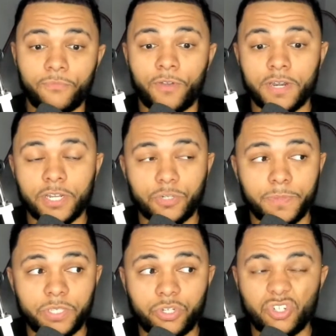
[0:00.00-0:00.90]
financial
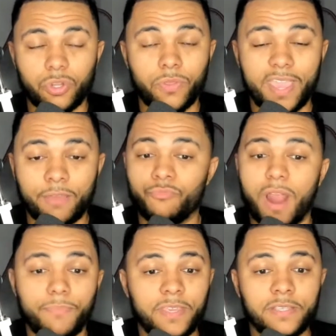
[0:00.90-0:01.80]
position, so they can
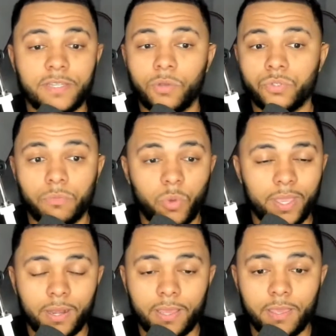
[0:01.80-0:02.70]
wrap these deals up
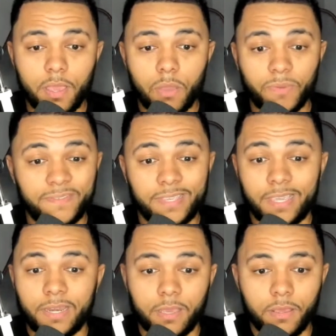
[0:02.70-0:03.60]
quickly. We've
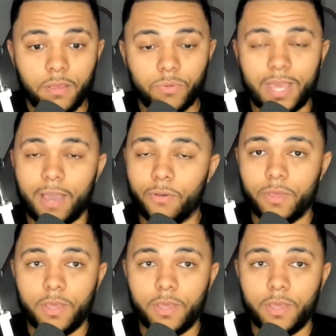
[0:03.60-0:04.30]
seen it with how